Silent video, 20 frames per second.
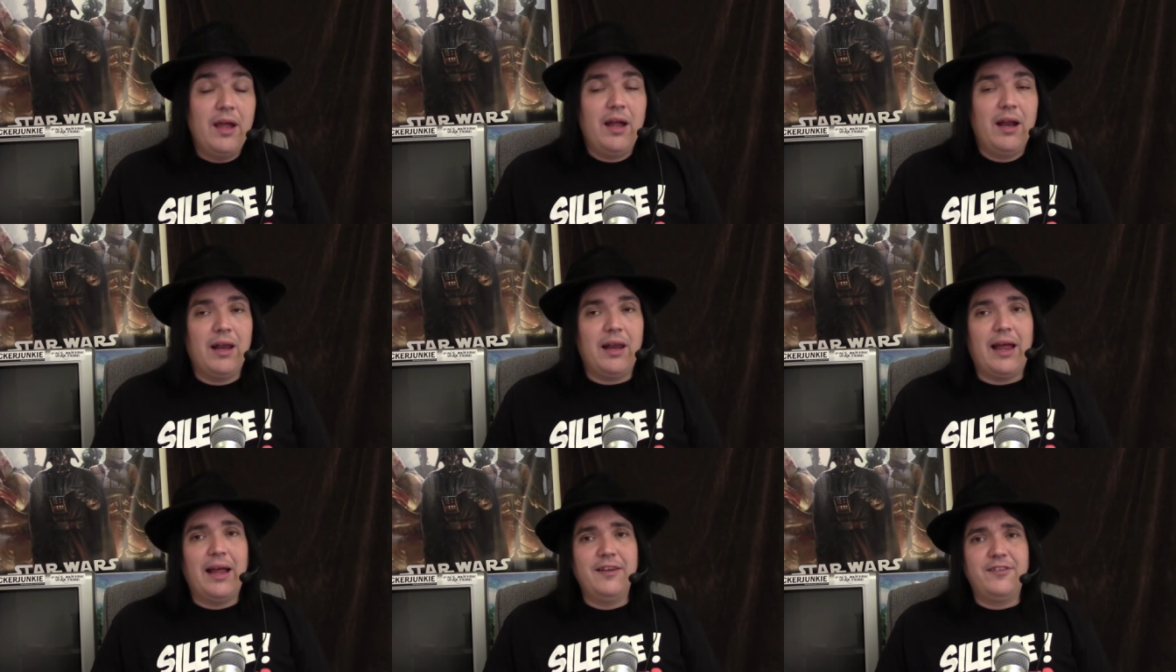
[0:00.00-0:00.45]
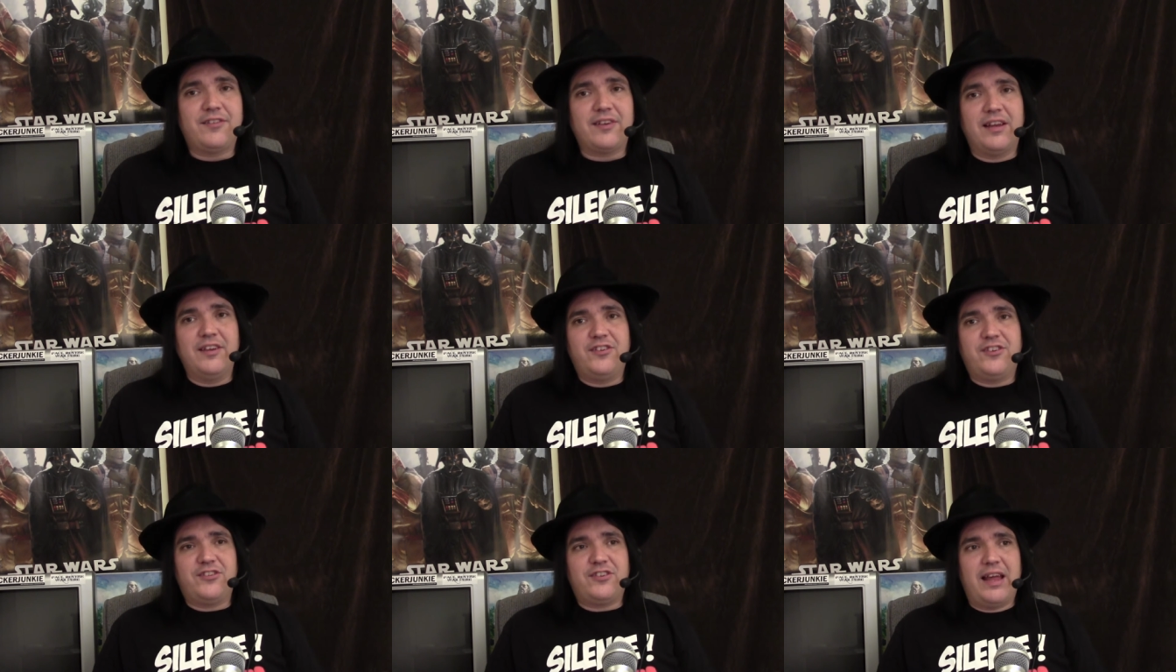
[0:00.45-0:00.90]

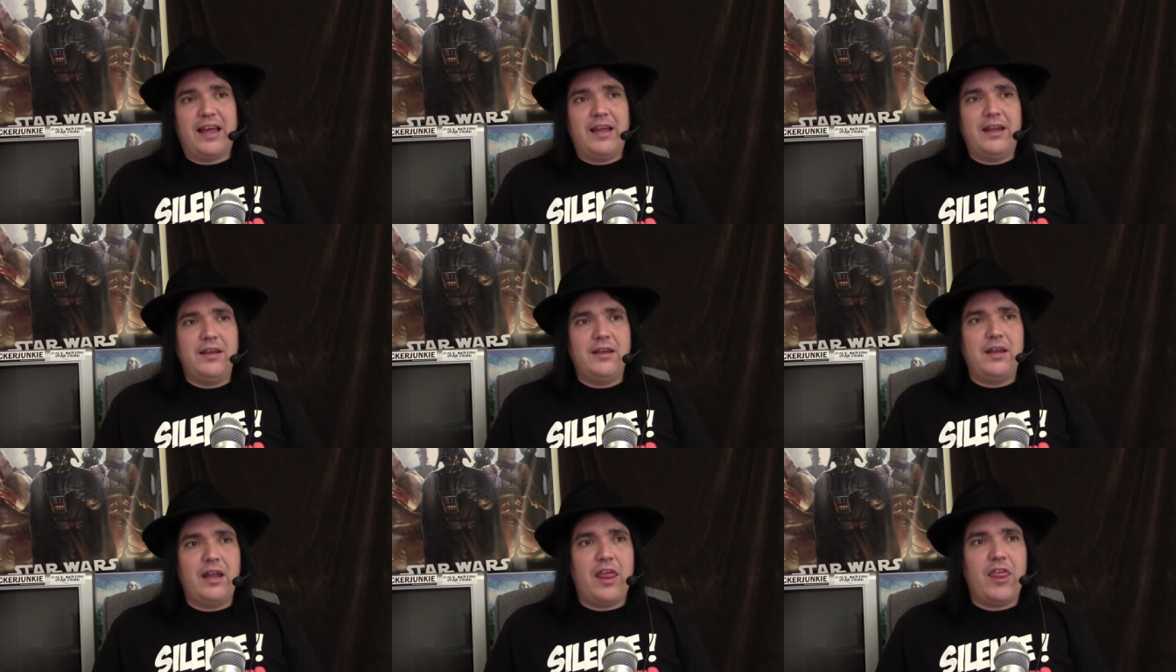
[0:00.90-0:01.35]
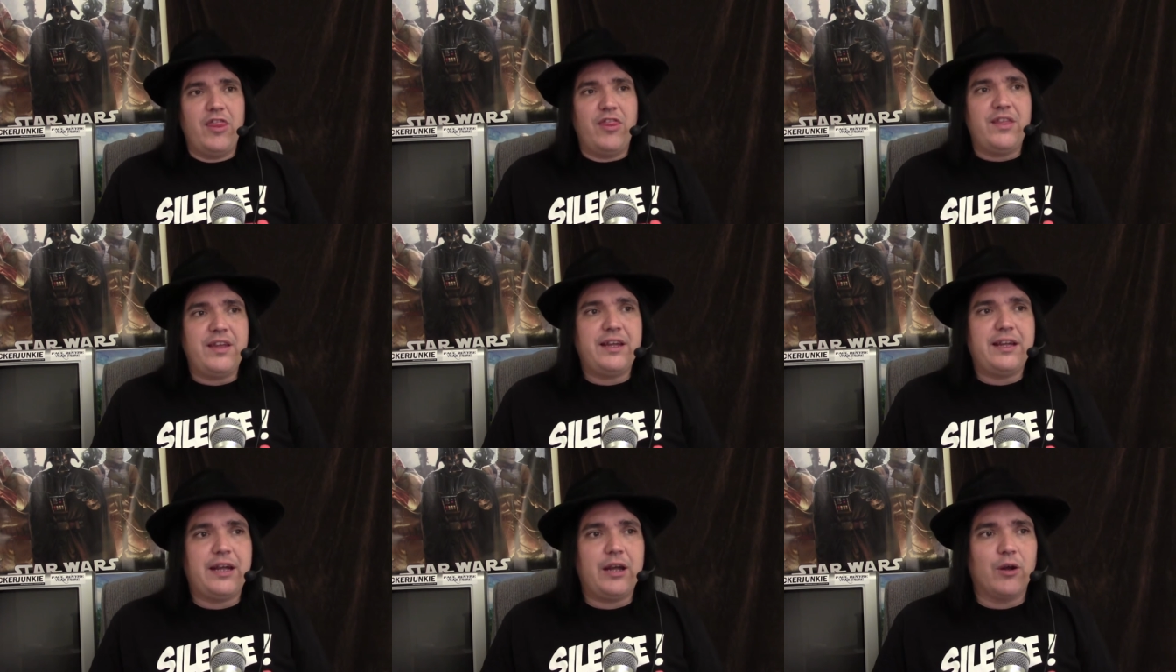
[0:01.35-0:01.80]
let's send
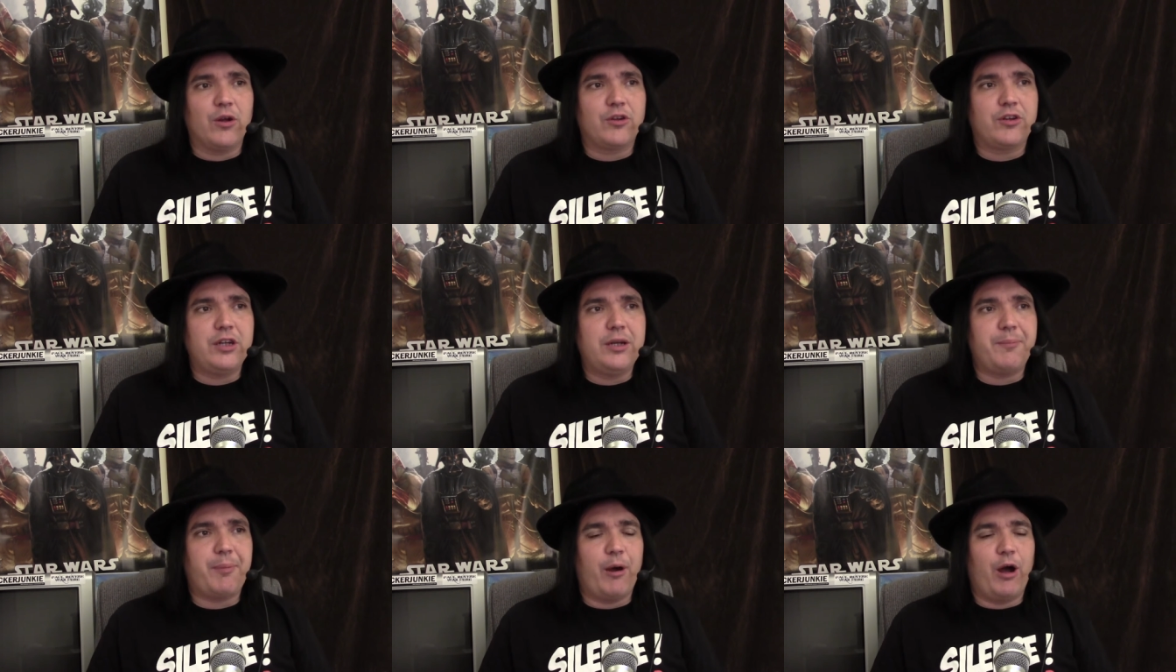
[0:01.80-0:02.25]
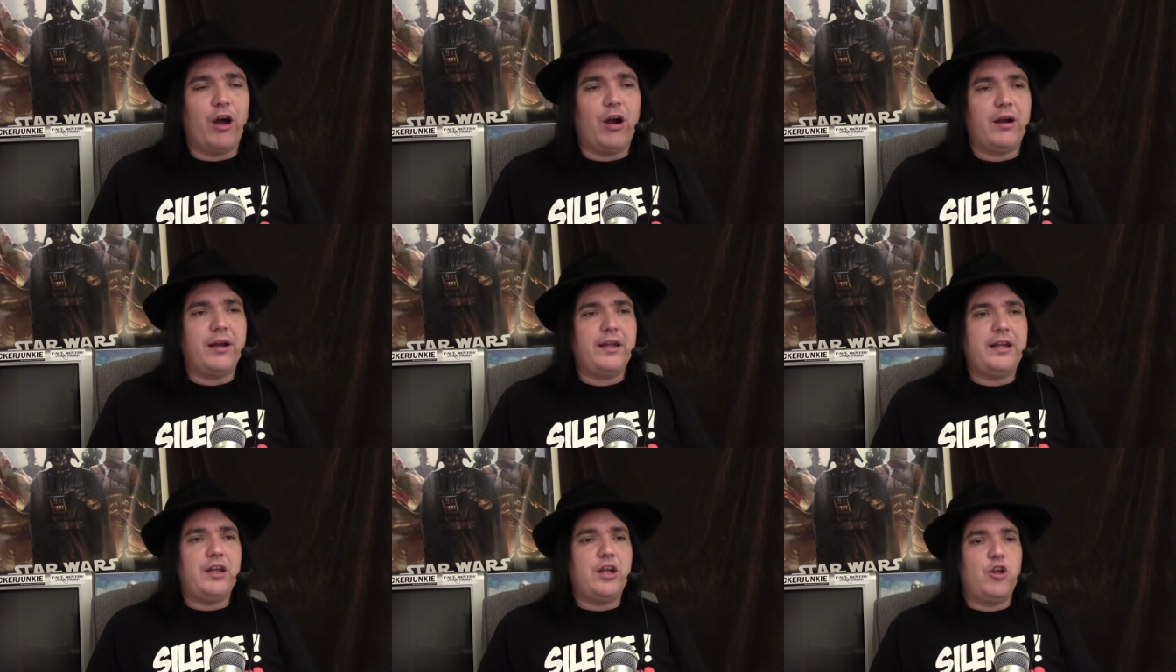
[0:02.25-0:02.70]
the guilty
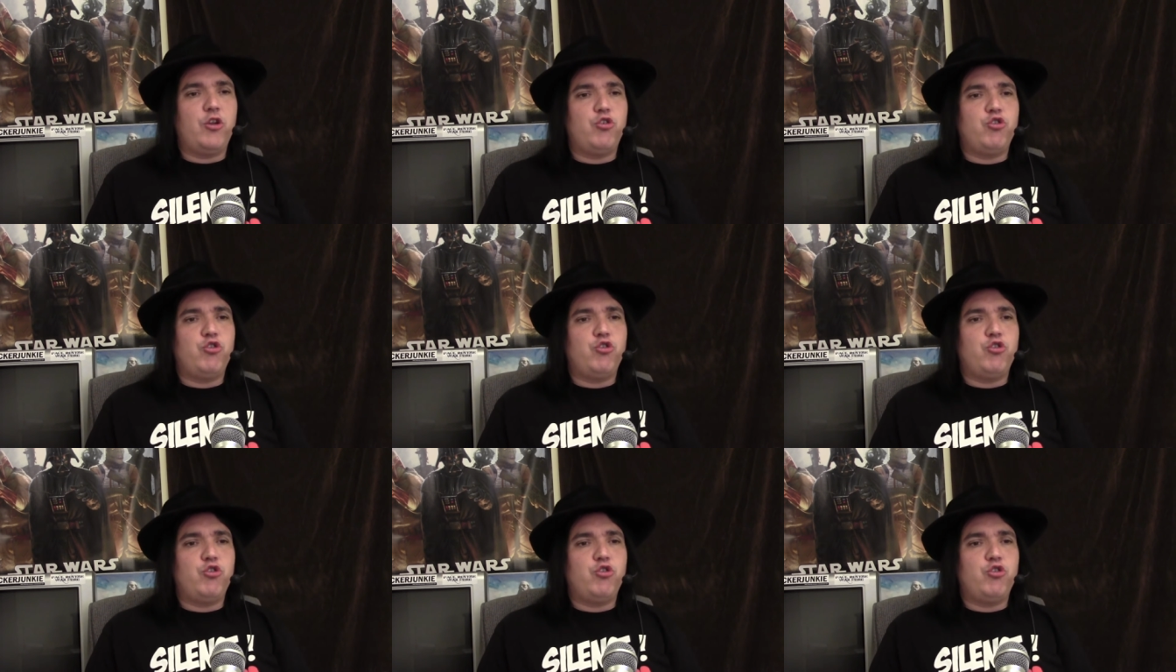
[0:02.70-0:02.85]
party